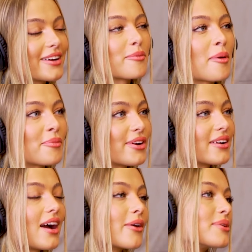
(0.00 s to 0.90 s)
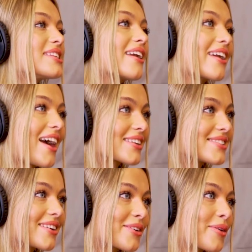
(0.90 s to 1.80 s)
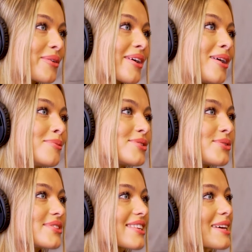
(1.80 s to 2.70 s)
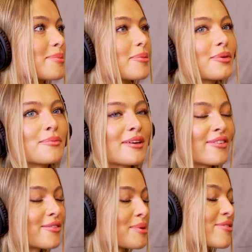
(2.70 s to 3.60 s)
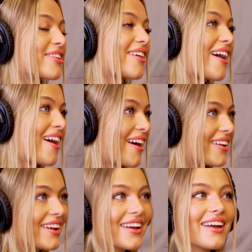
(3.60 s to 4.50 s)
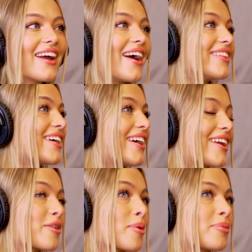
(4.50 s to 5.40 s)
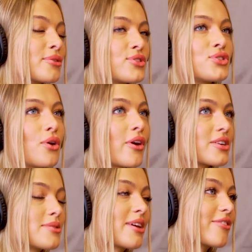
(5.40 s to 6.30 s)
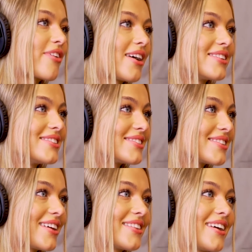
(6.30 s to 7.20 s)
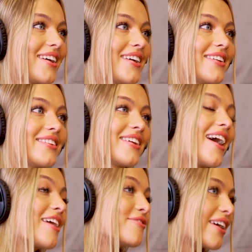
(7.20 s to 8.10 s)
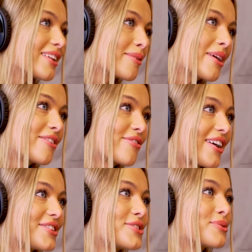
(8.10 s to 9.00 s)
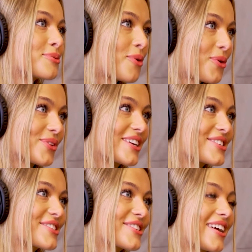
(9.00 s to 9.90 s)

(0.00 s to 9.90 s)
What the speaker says: I remember I always had an accent growing up, so it was like people would make fun of me for that. Yeah. And then I remember it was so hard to make friends. And then I finally made a friend. She was Polish.